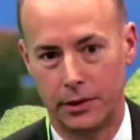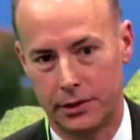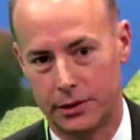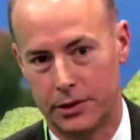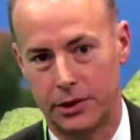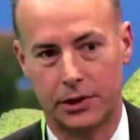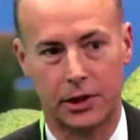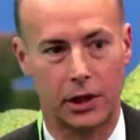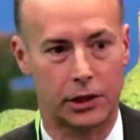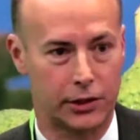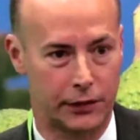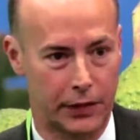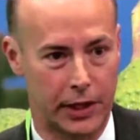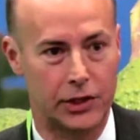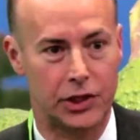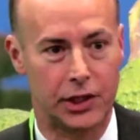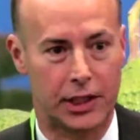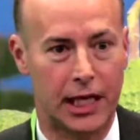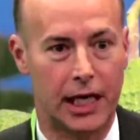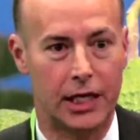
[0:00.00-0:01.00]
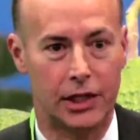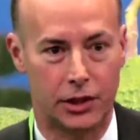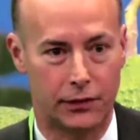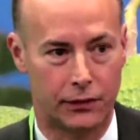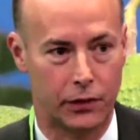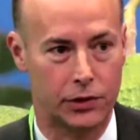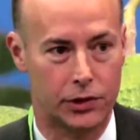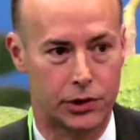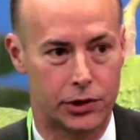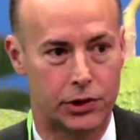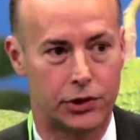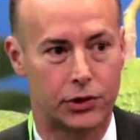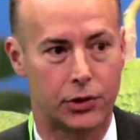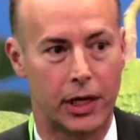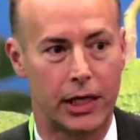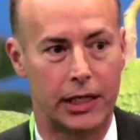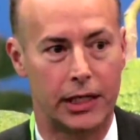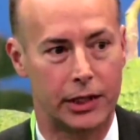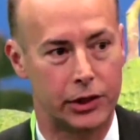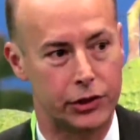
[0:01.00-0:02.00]
discussion of education versus
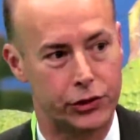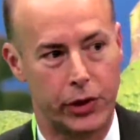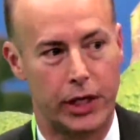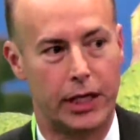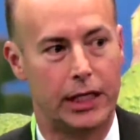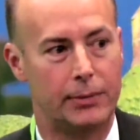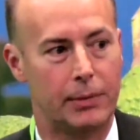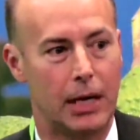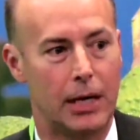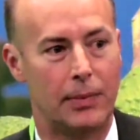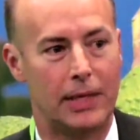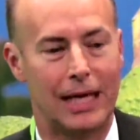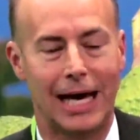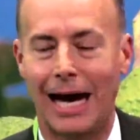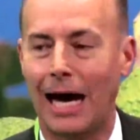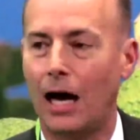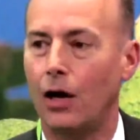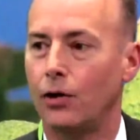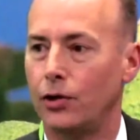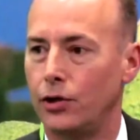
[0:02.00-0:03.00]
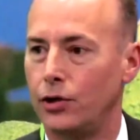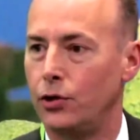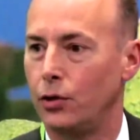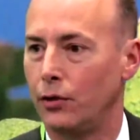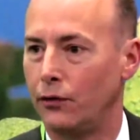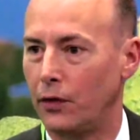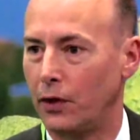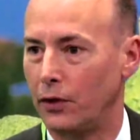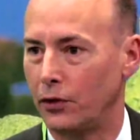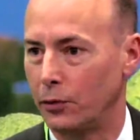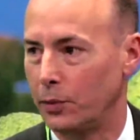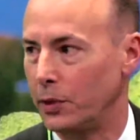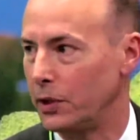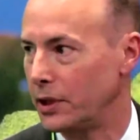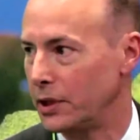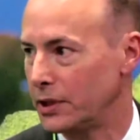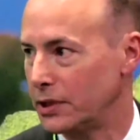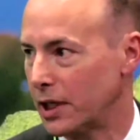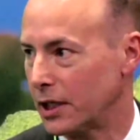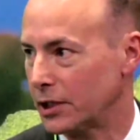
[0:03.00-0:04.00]
training, training might be how to do a
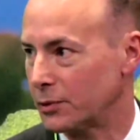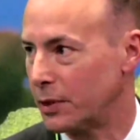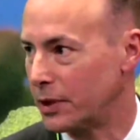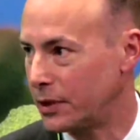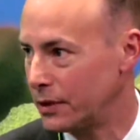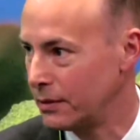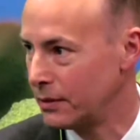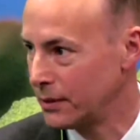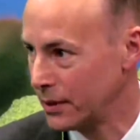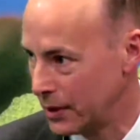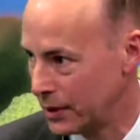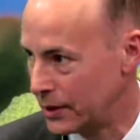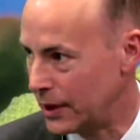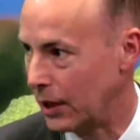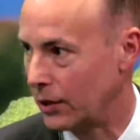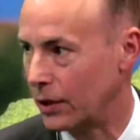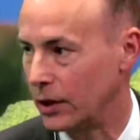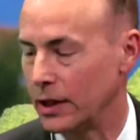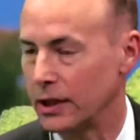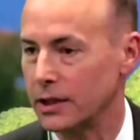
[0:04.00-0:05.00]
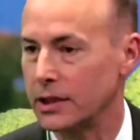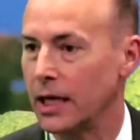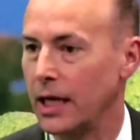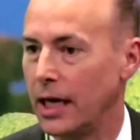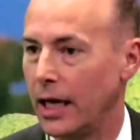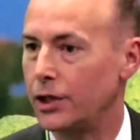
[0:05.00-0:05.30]
vulnerability assessment down the list.